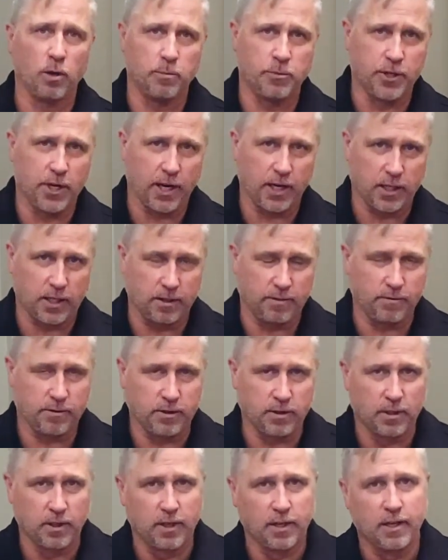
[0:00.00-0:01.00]

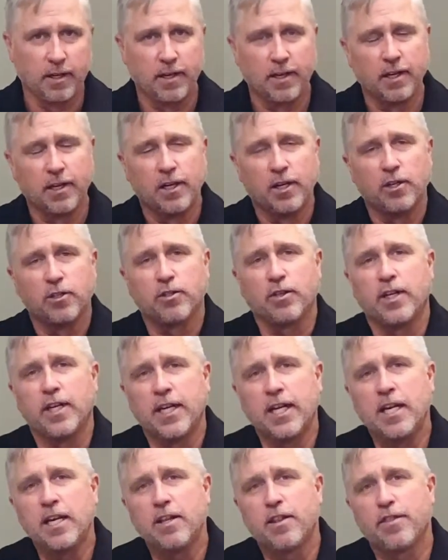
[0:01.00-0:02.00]
objectives? So you
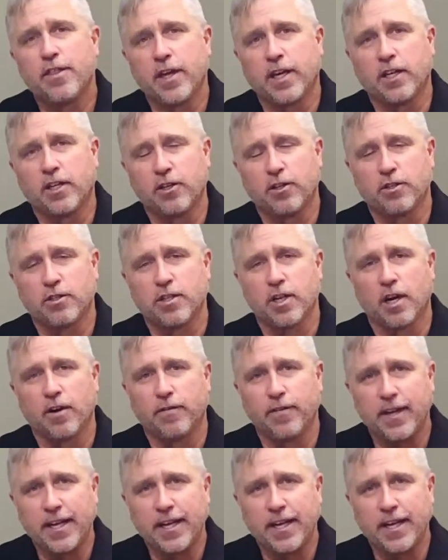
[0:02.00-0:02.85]
need to think to yourself,